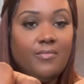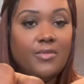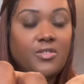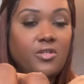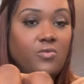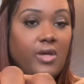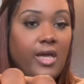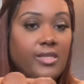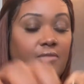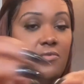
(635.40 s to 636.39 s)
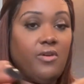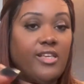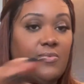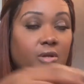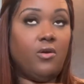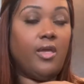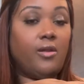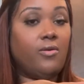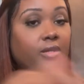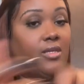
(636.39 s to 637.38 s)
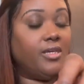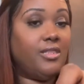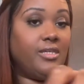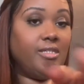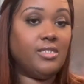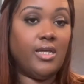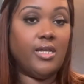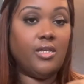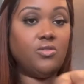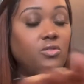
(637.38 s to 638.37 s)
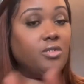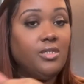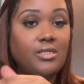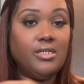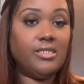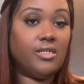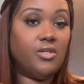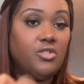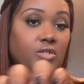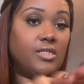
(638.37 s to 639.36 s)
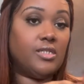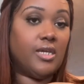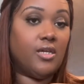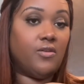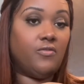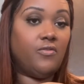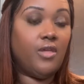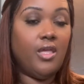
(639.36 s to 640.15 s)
so you guys, if you guys want to go ahead on and get these nails, you can get these nails yourself.